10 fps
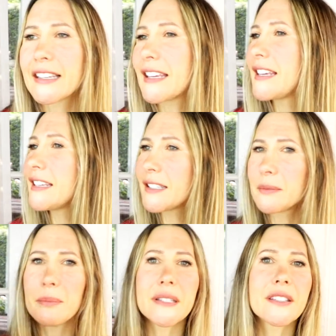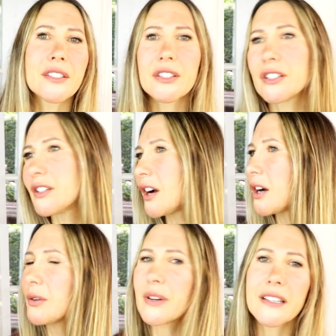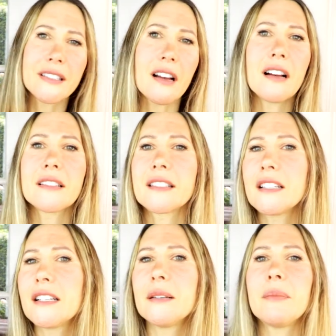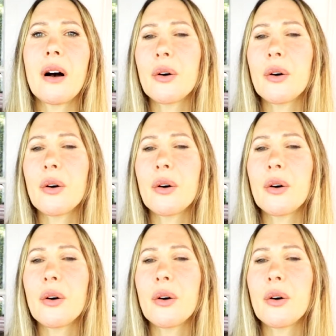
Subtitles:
Like he's Mr. Always awesome,